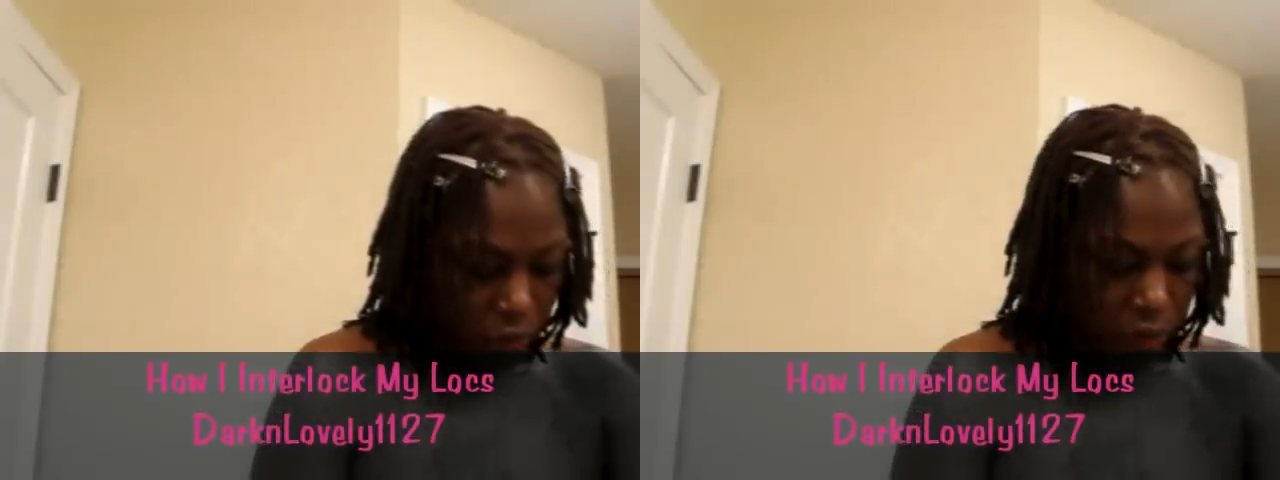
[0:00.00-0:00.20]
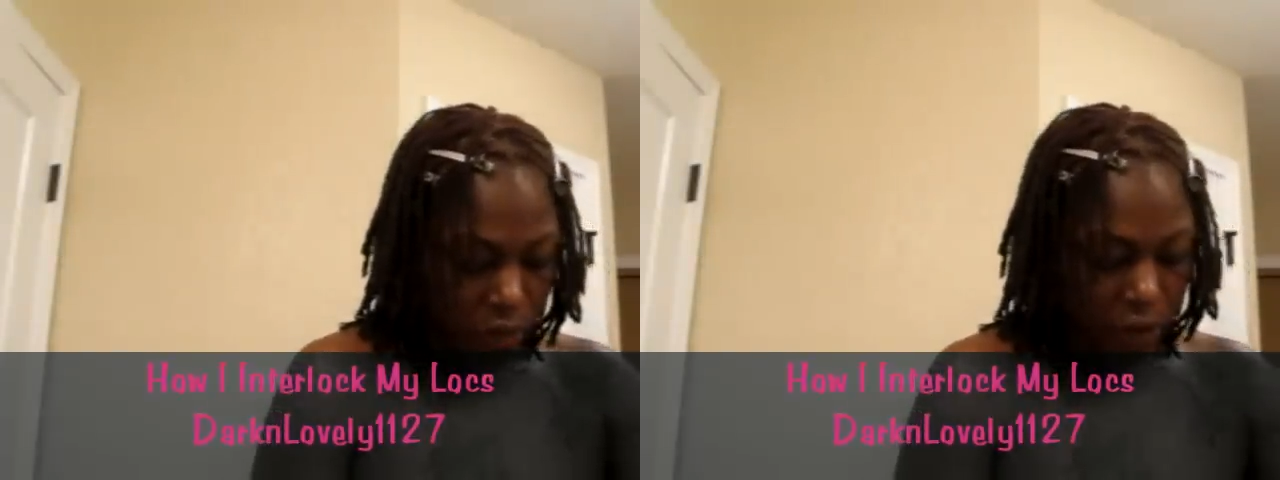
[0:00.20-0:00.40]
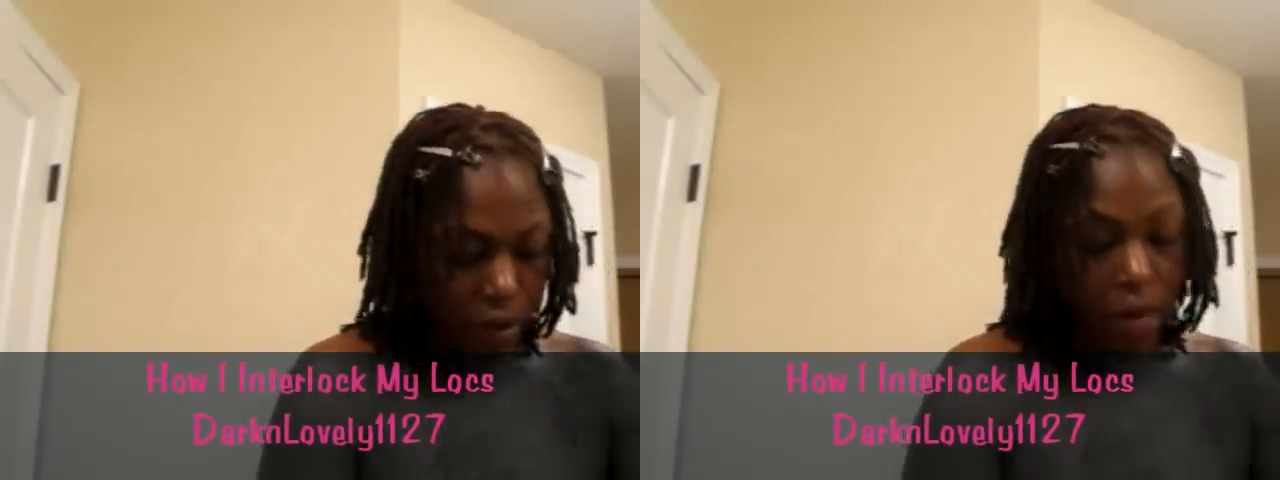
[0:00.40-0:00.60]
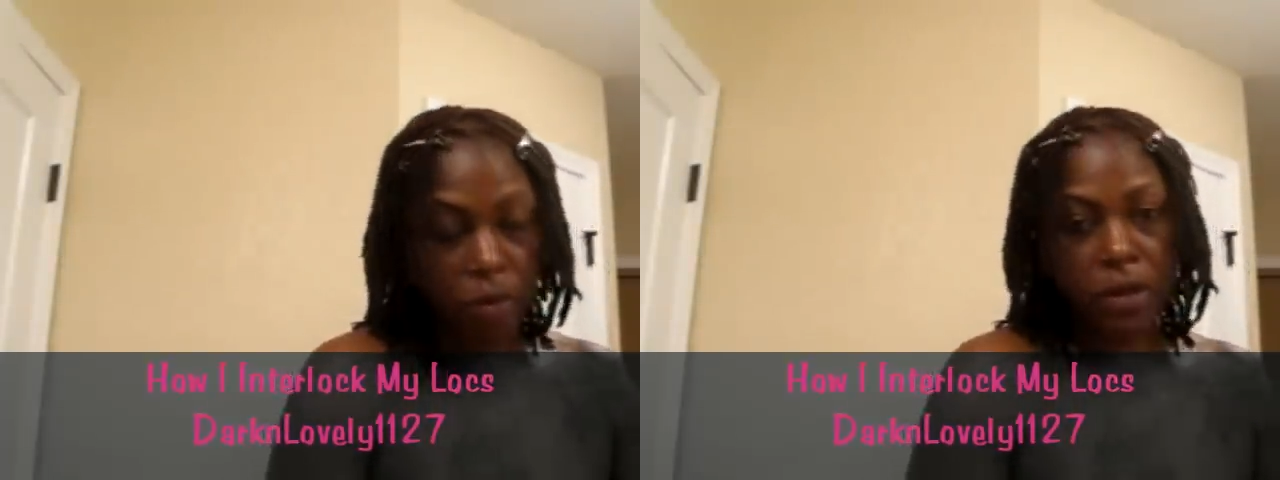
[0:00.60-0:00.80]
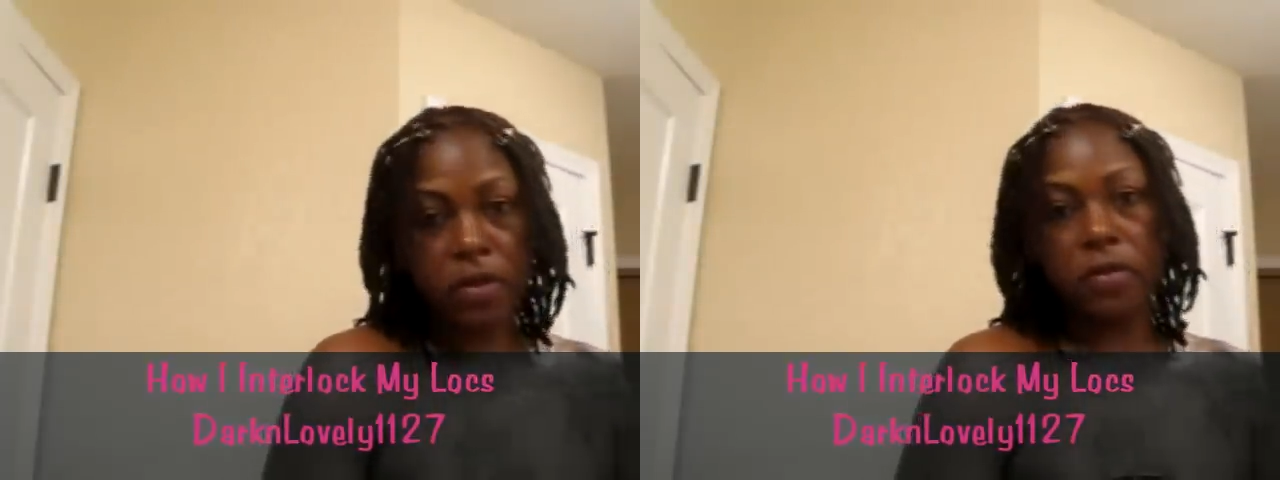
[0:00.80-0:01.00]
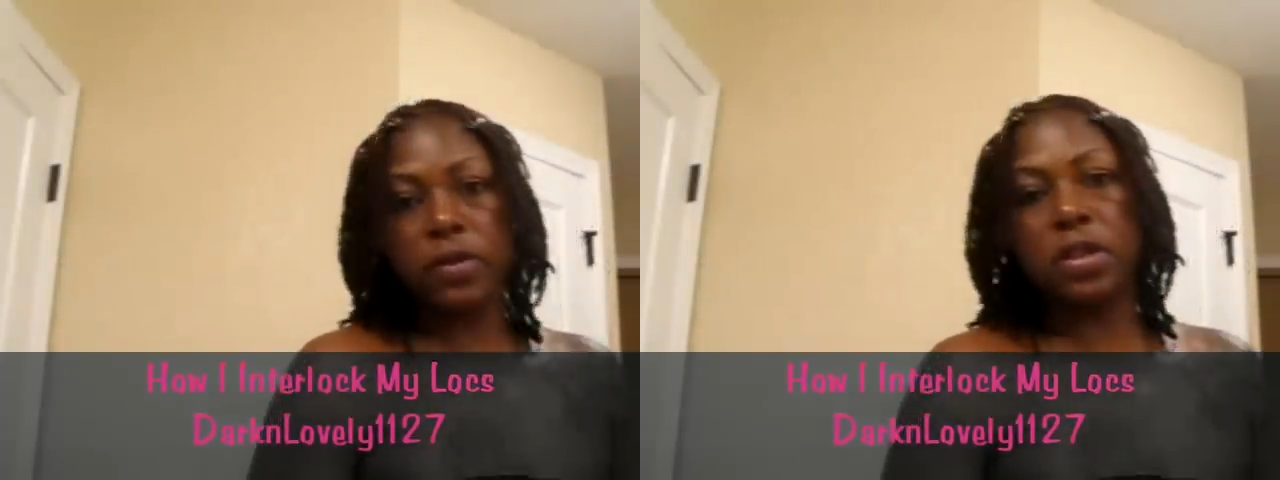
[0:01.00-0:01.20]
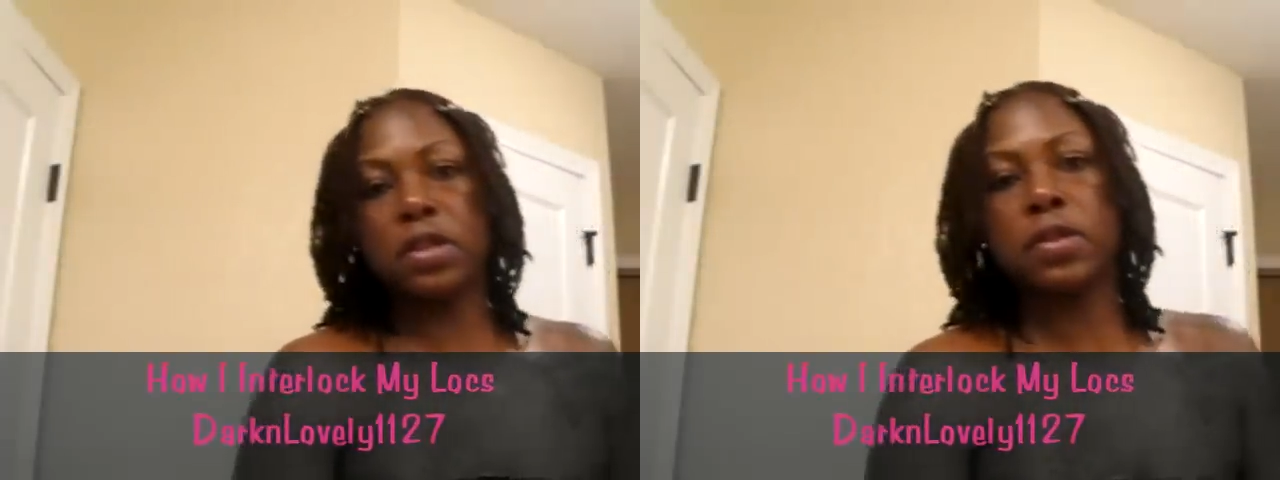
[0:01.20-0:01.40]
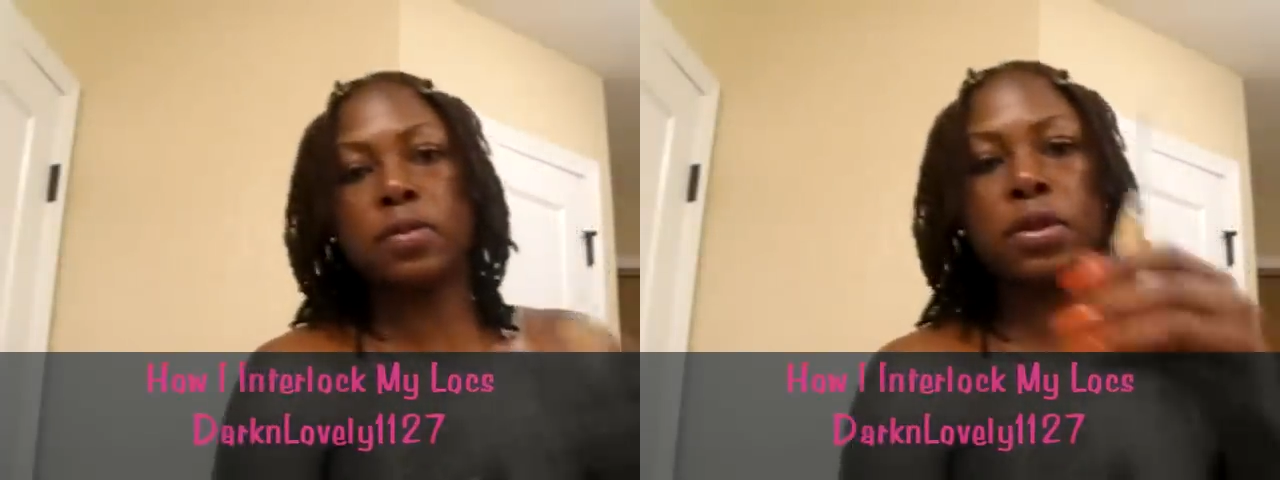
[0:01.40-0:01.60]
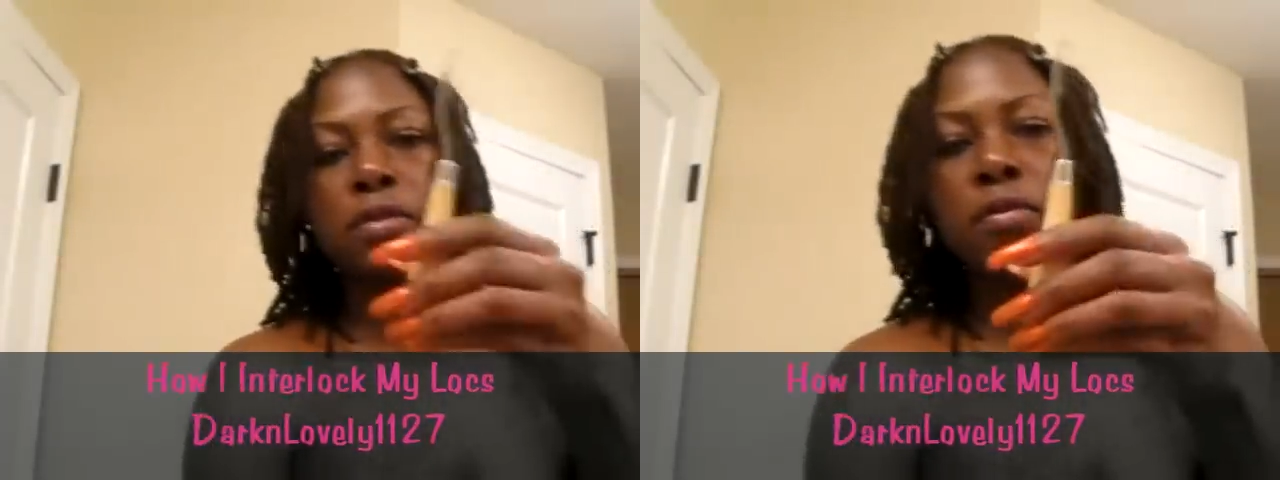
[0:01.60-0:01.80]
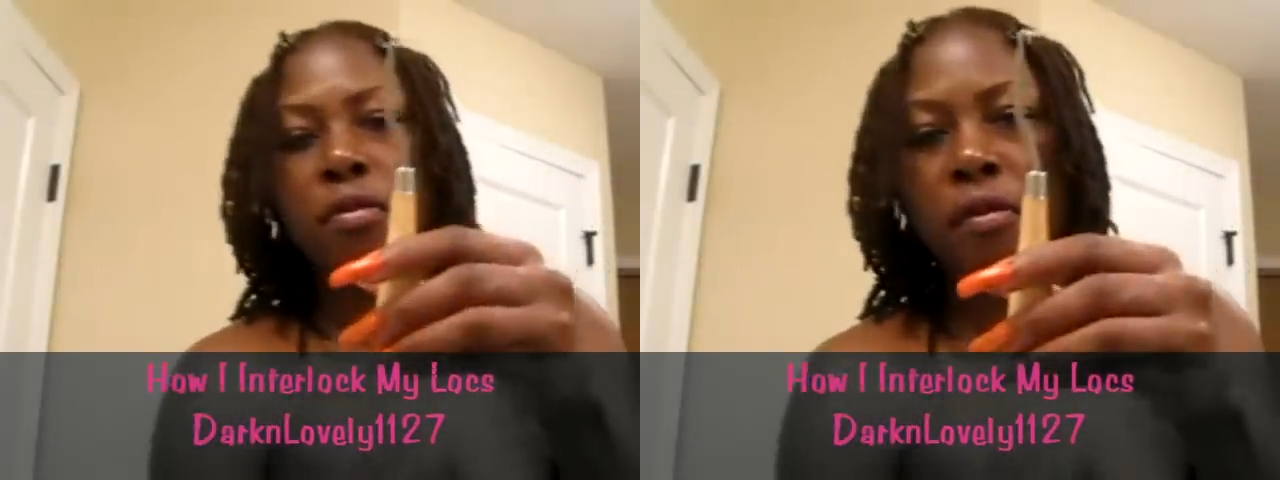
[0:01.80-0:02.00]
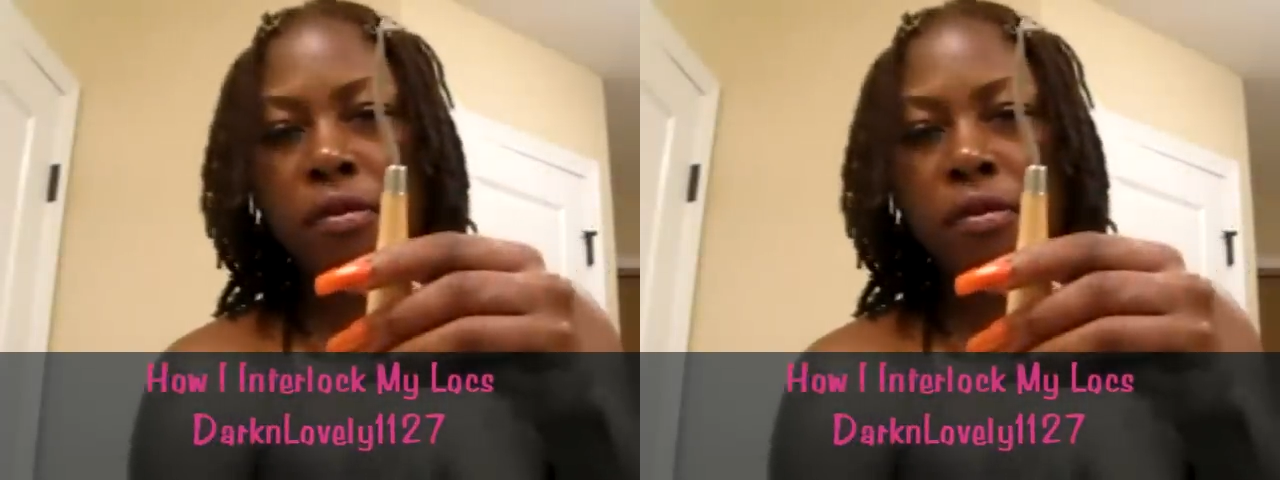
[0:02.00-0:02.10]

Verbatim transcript: which I was using this one.